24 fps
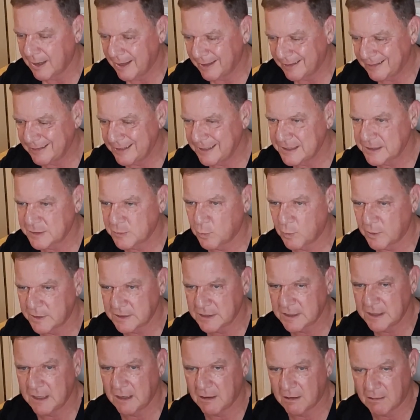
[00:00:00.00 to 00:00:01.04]
at least
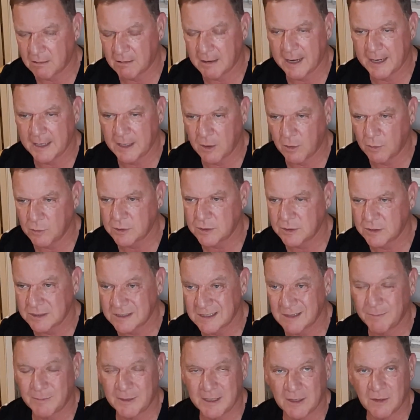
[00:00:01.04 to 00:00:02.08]
once a year I go to
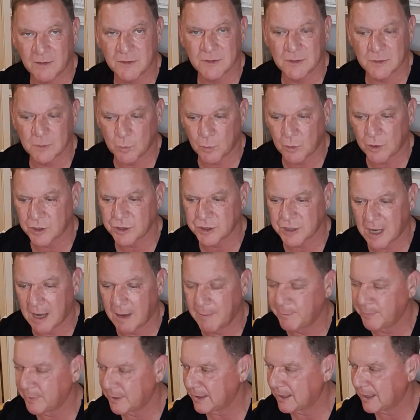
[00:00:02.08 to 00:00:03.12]
somebody else's
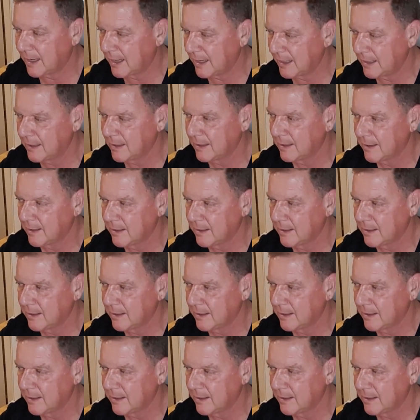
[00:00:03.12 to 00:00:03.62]
workshop and I